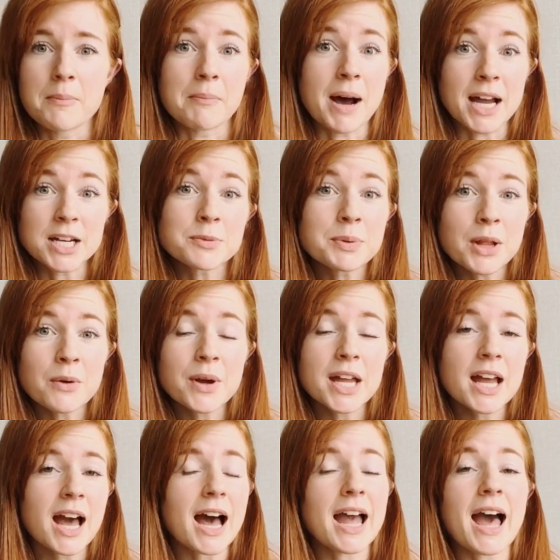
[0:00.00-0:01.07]

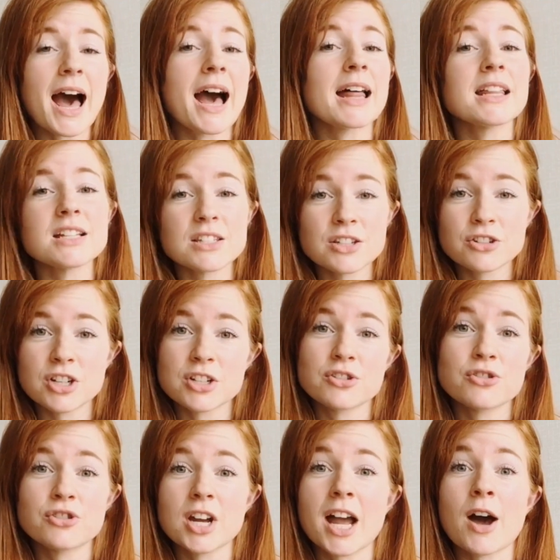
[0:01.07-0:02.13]
mind-blowing. I highly suggest
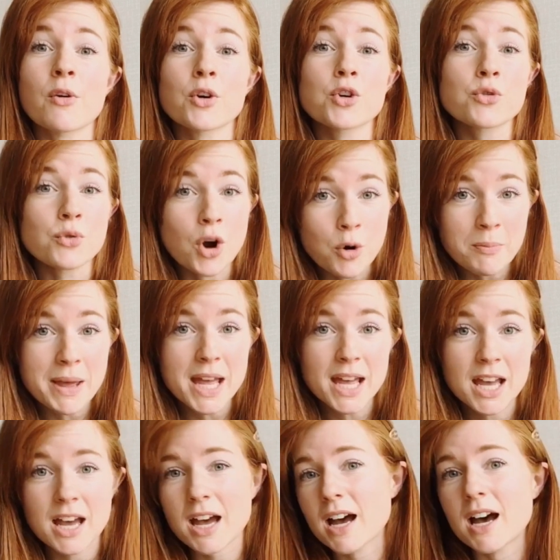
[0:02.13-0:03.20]
you check out
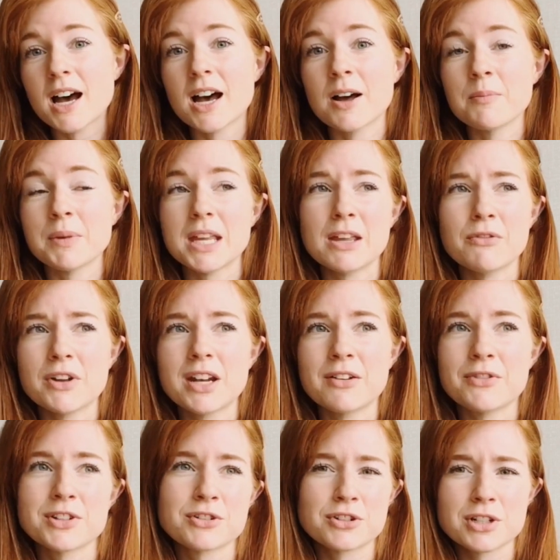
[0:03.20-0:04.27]
Chromic, even
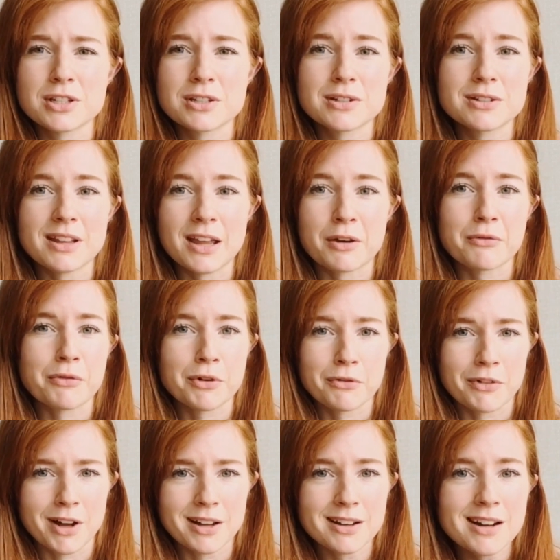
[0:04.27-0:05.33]
if it's just like for
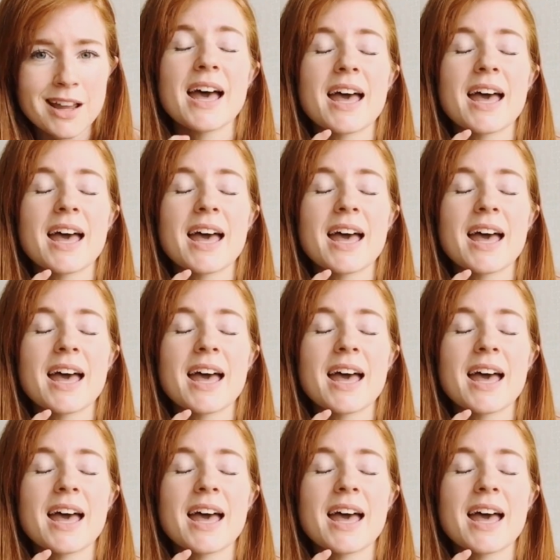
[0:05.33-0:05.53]
fun.